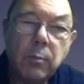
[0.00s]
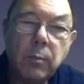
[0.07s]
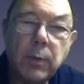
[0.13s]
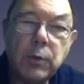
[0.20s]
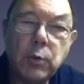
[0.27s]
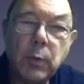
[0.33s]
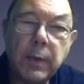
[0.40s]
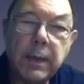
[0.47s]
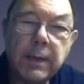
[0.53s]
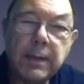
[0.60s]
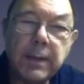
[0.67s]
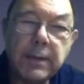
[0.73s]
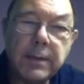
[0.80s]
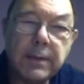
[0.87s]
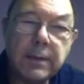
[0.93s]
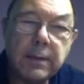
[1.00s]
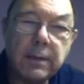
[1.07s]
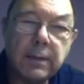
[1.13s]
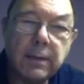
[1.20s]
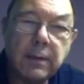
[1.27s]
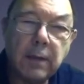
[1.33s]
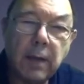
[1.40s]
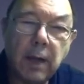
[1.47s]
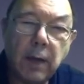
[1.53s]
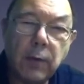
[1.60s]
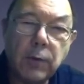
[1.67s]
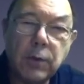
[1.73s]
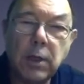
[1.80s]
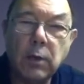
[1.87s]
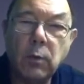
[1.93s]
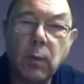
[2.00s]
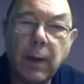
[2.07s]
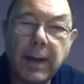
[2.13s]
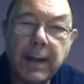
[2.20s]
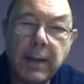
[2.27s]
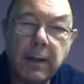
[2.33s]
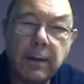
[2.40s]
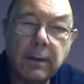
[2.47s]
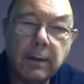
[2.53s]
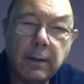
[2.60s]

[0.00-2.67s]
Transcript: between this outer wire